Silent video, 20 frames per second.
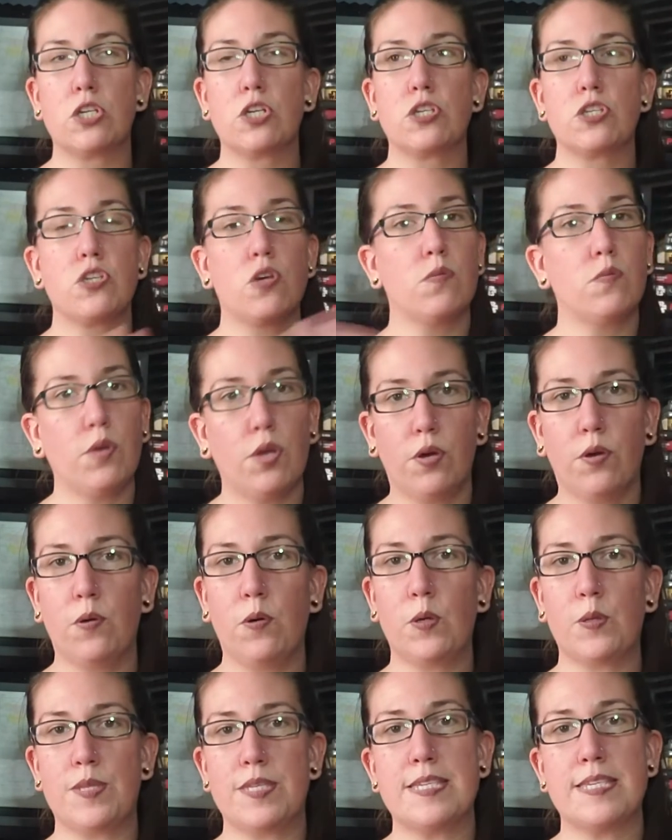So
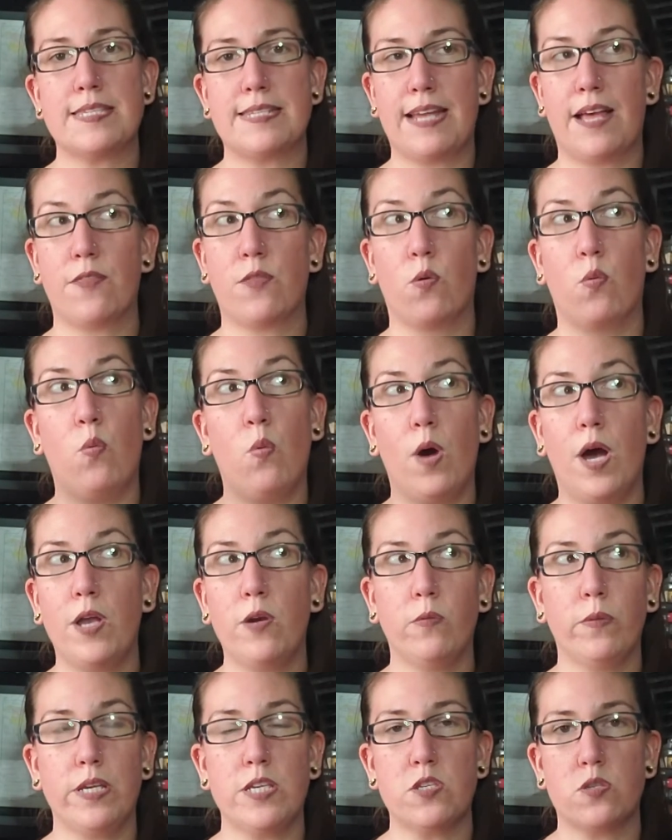no, this is not the
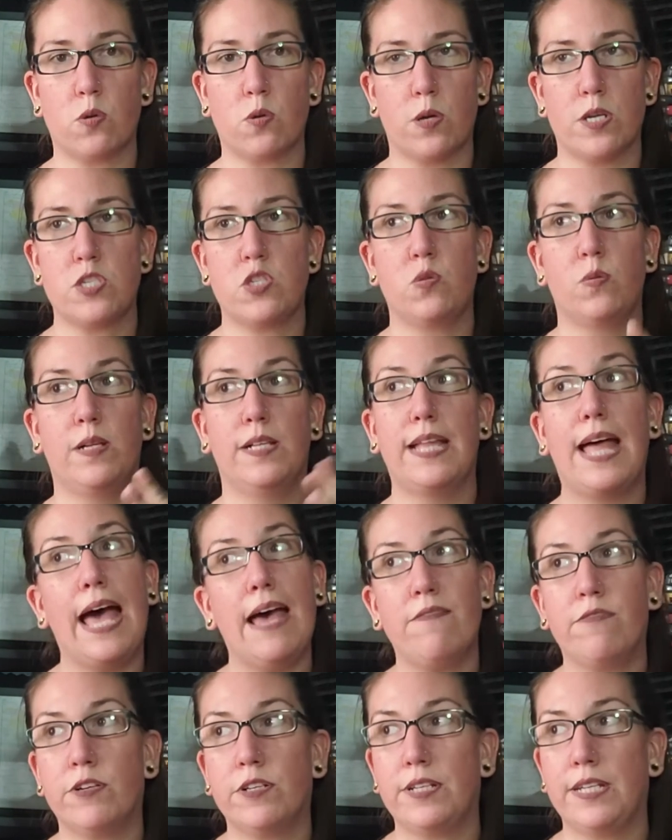one resource you will
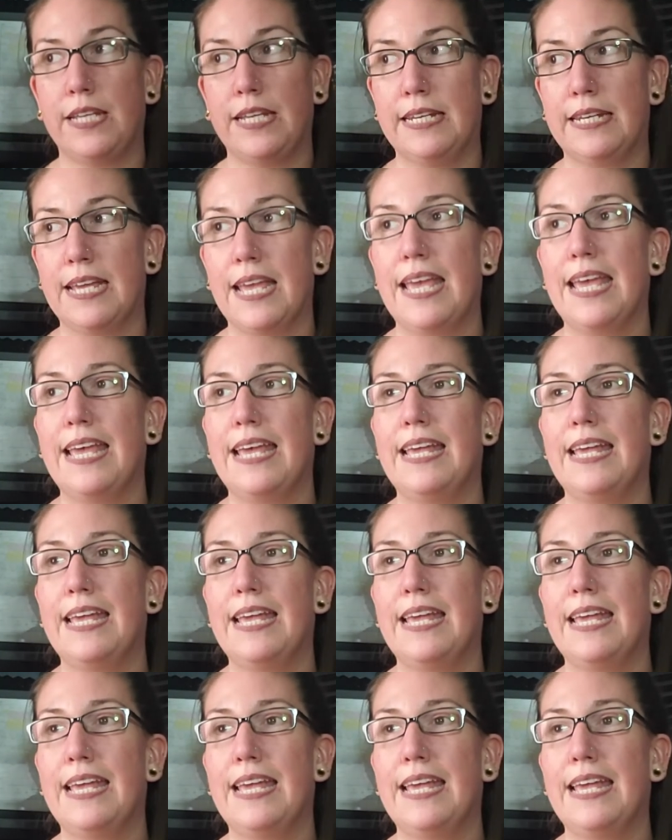ever need.